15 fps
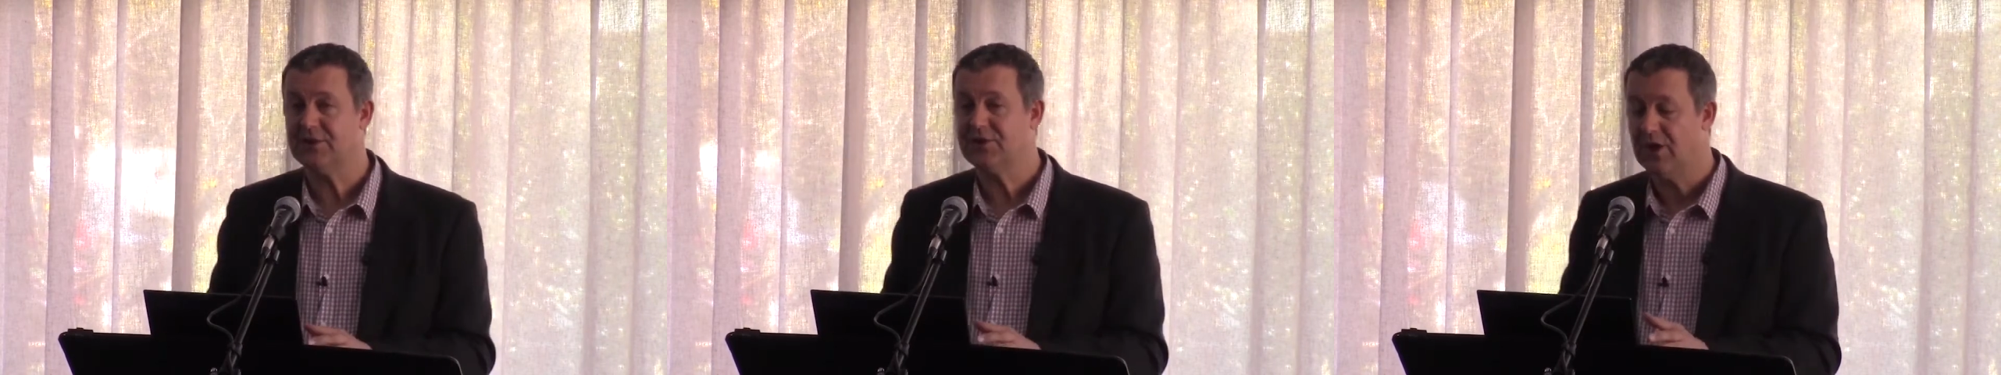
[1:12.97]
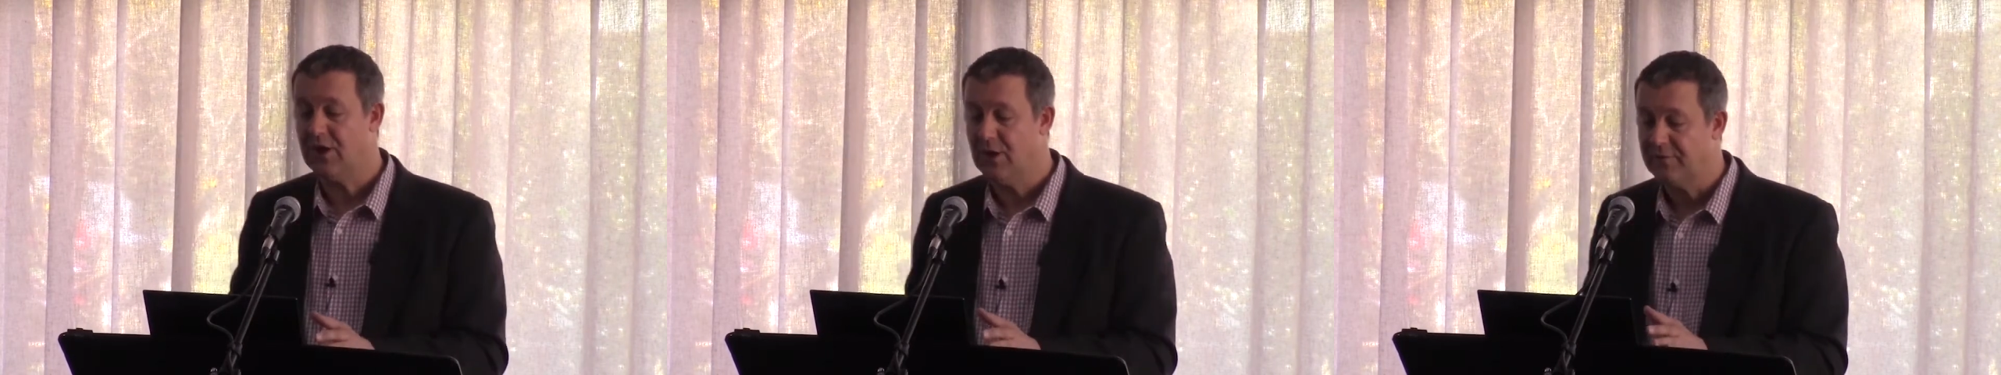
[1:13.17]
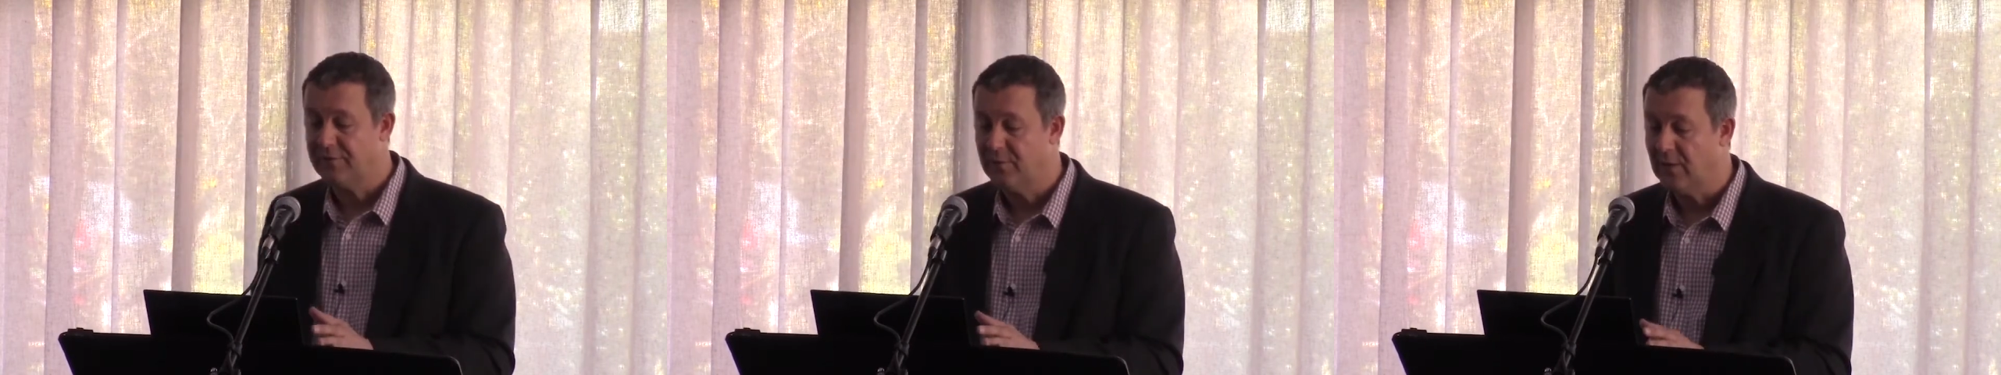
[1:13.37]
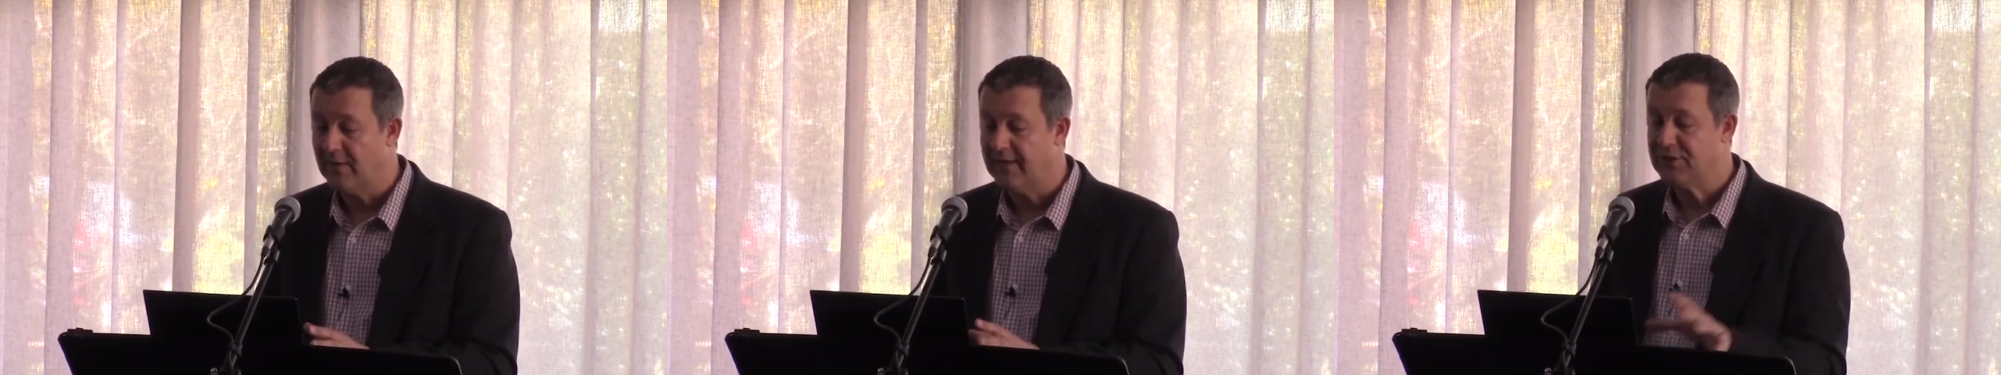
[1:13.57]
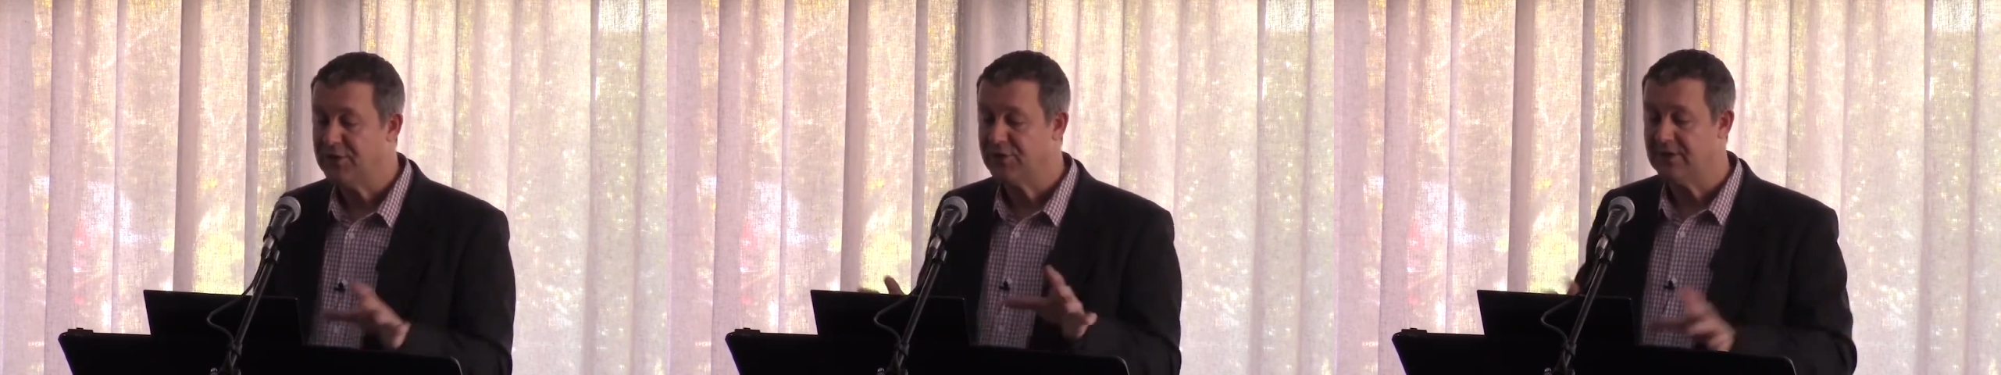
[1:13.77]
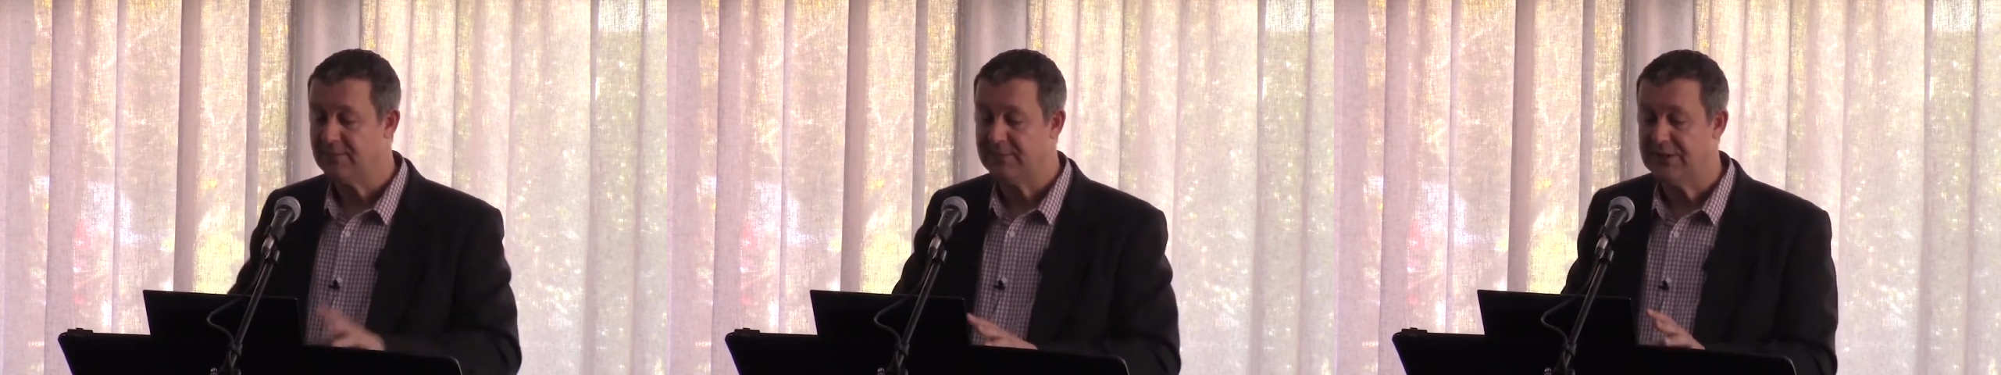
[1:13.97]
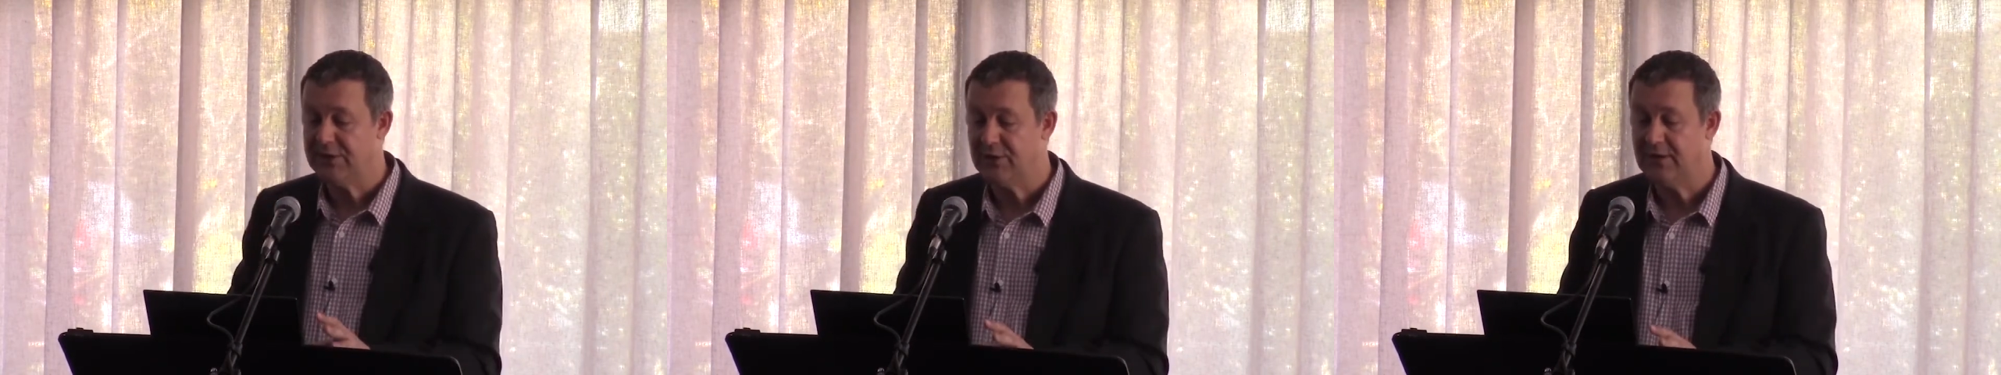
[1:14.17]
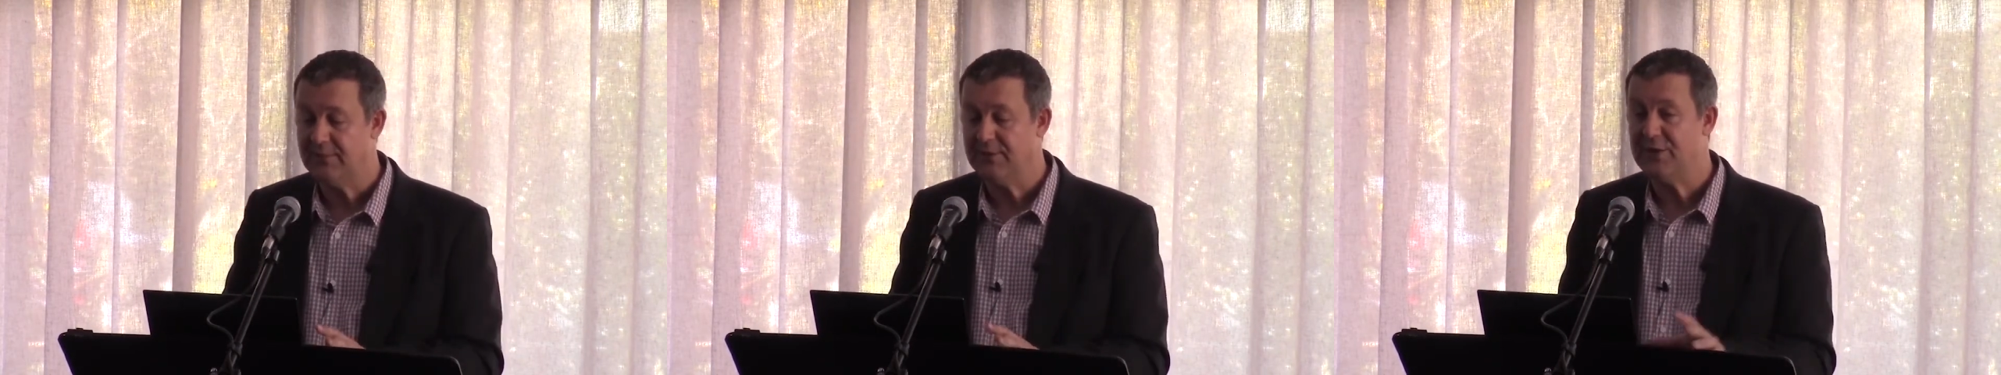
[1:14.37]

child for what they shouldn't be doing,